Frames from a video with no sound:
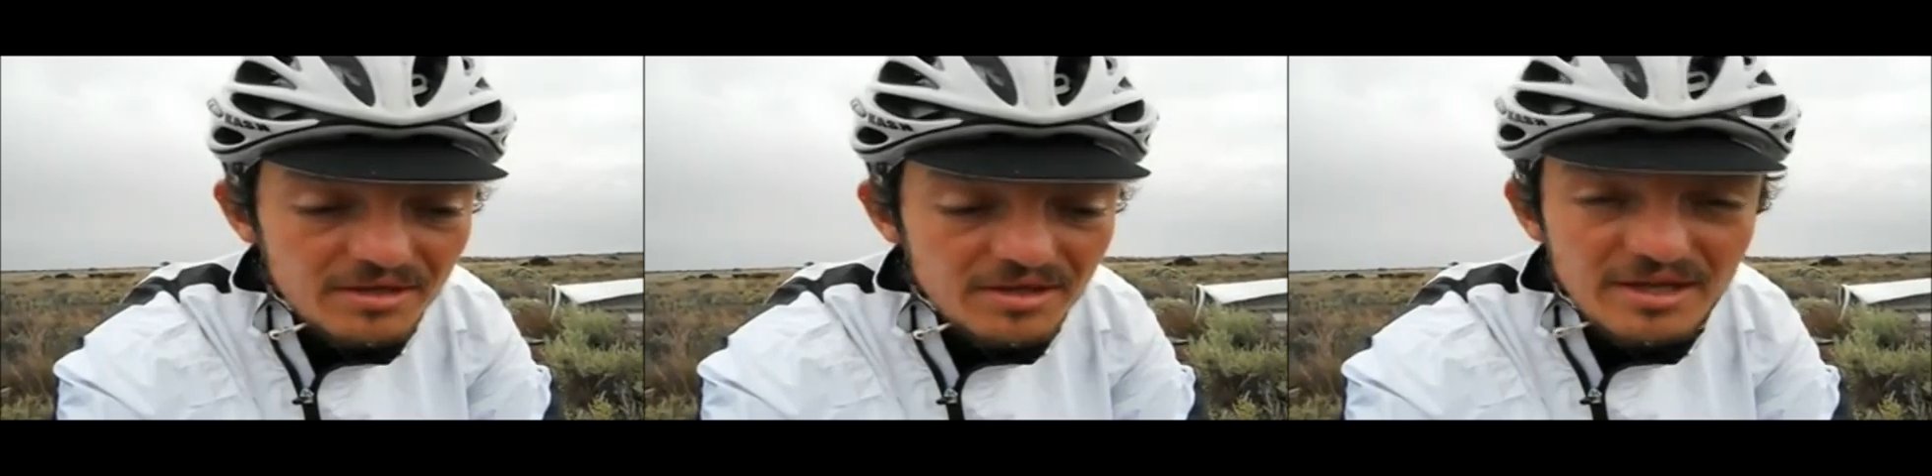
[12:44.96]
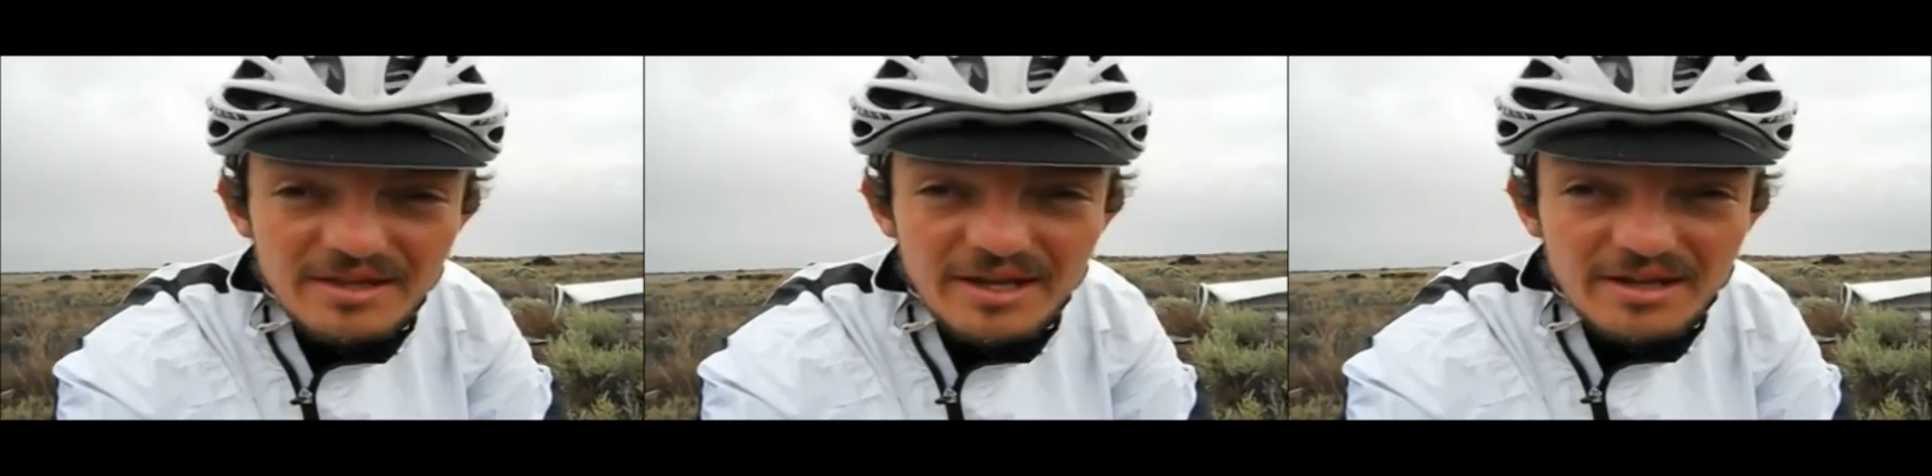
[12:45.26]

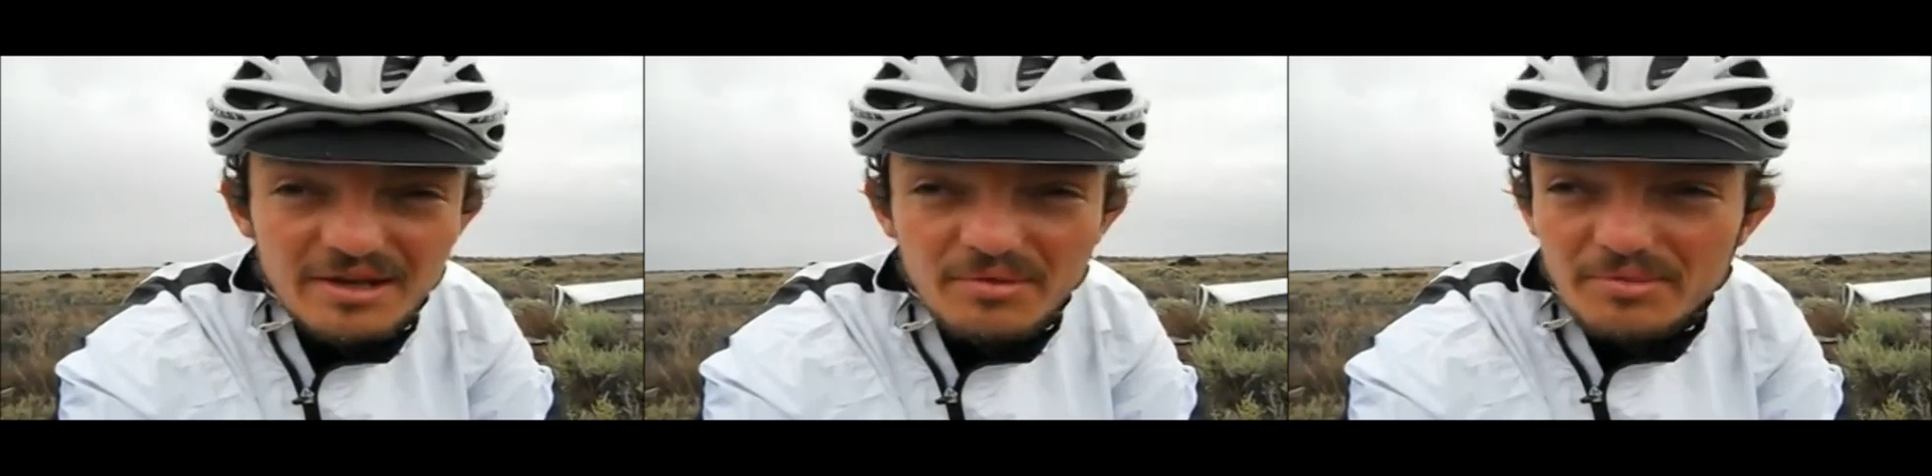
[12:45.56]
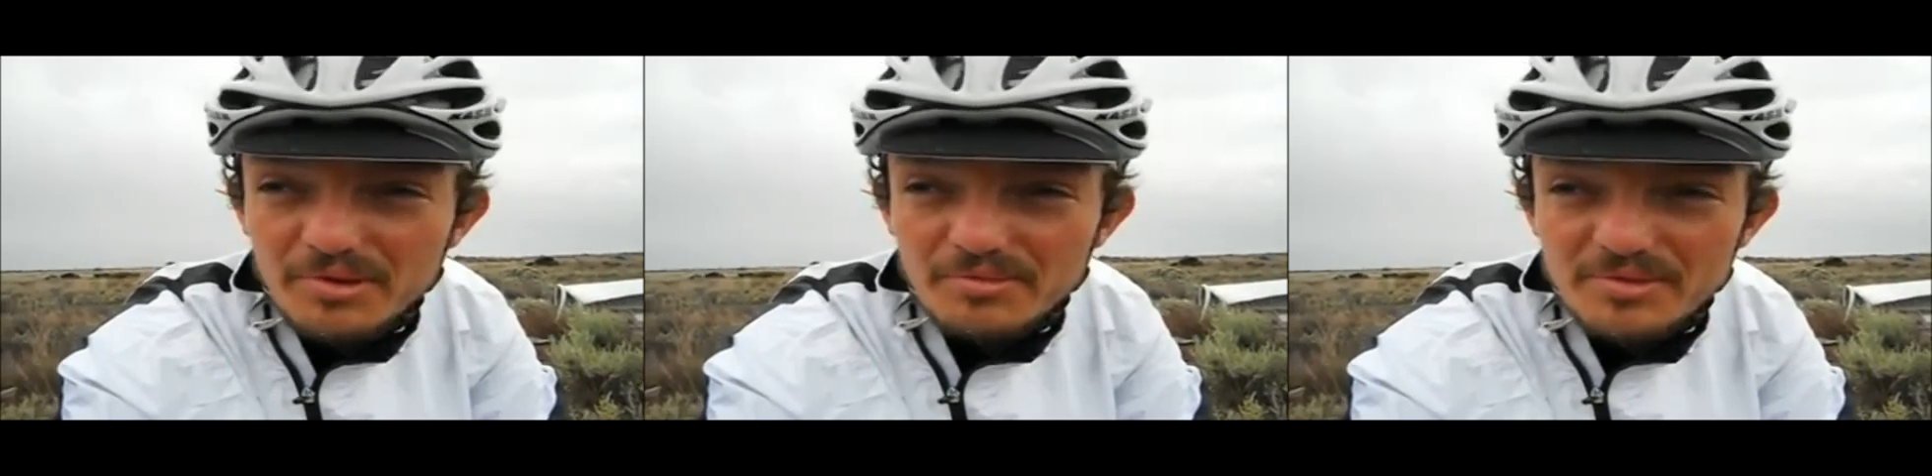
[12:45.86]
and then a guy
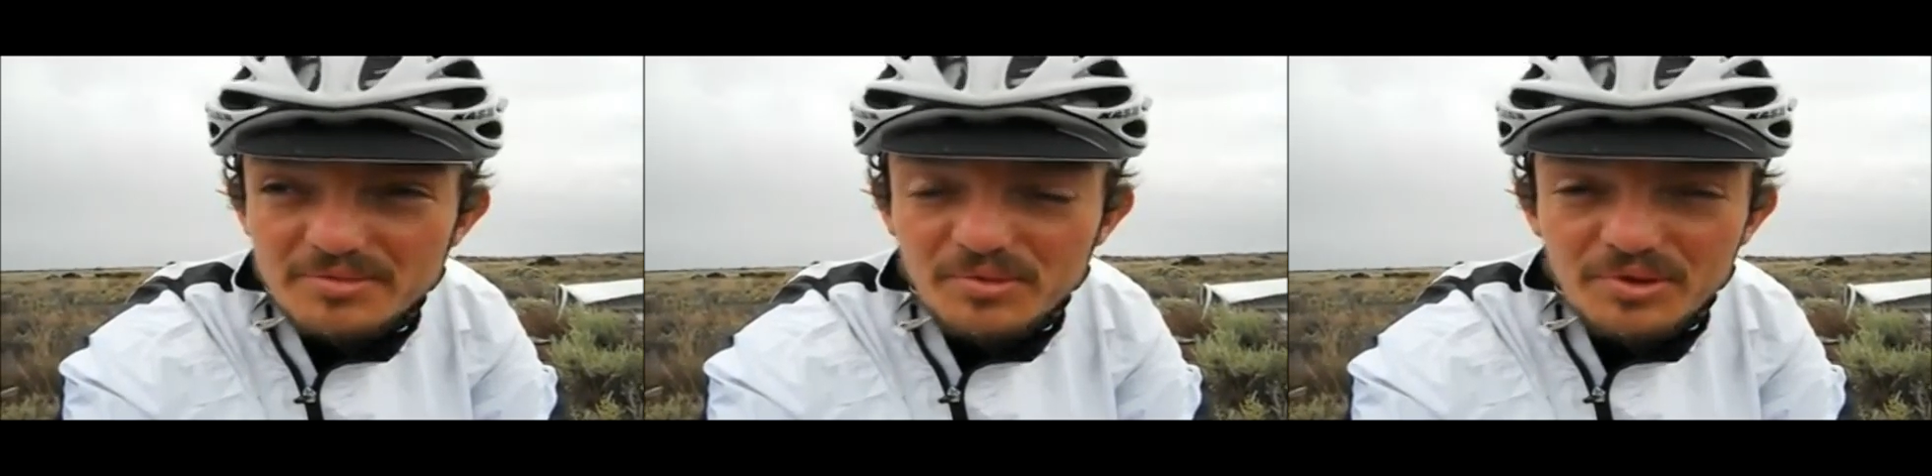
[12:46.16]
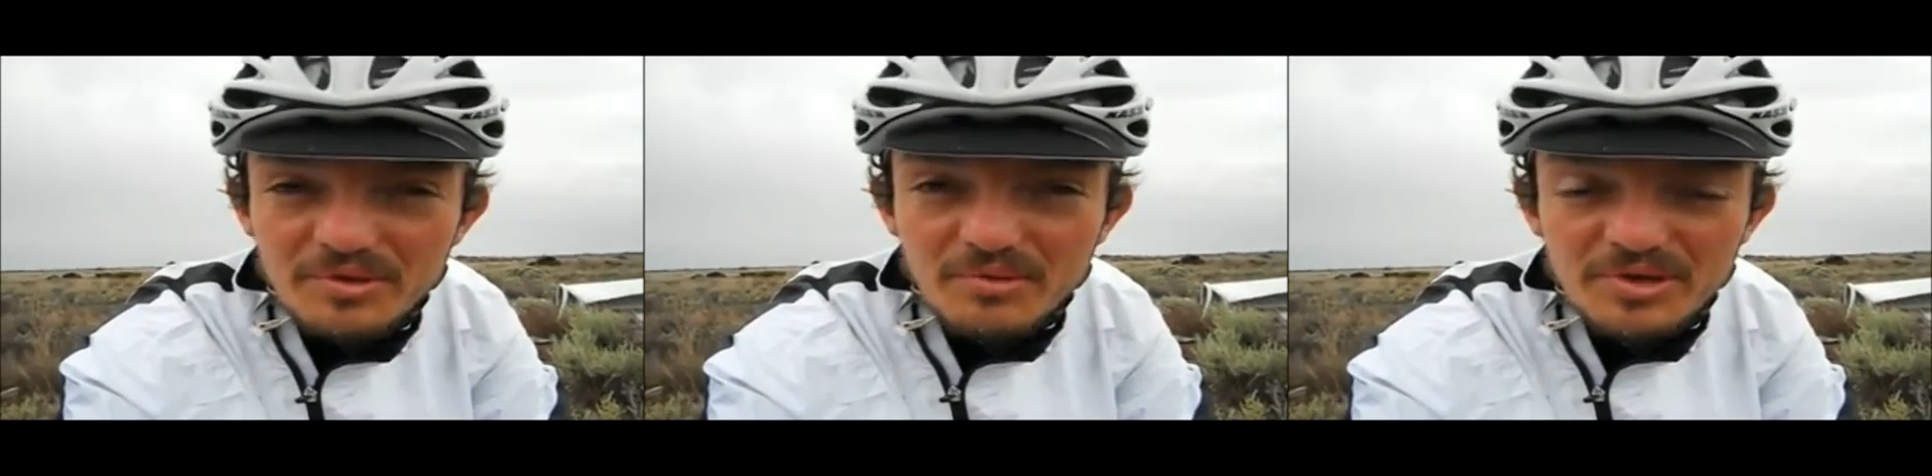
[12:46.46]
woke me up this
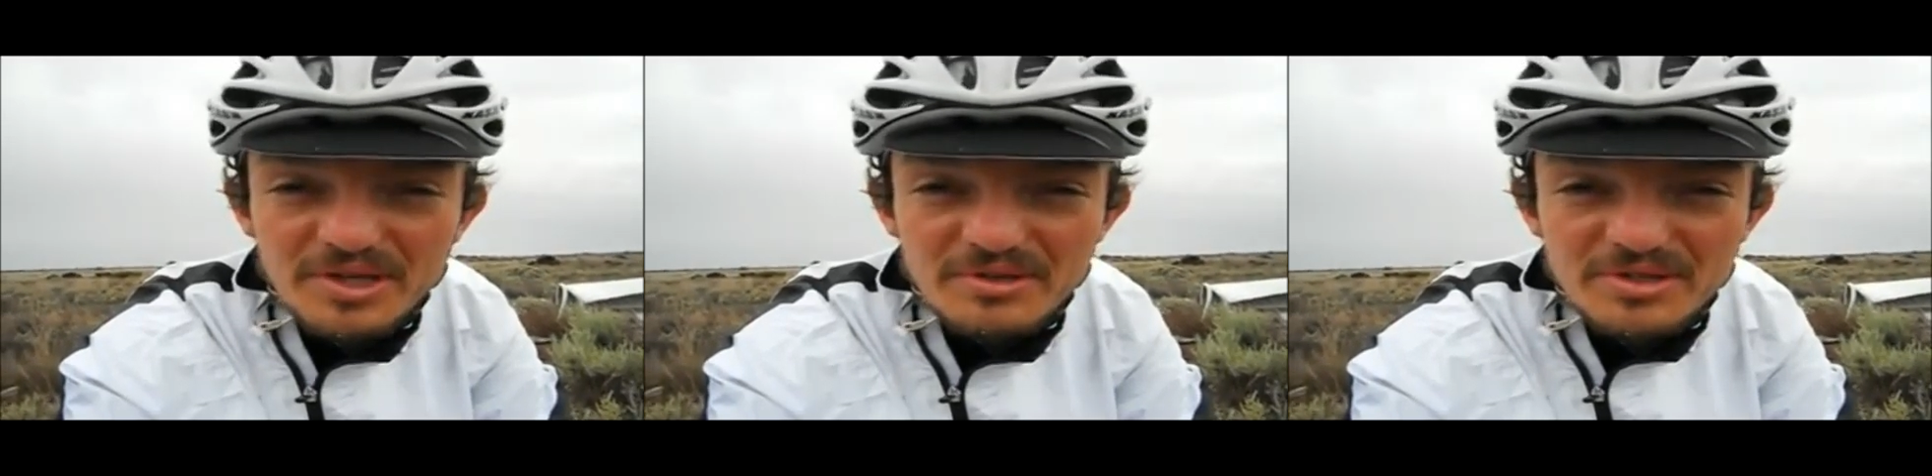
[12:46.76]
morning wanting to use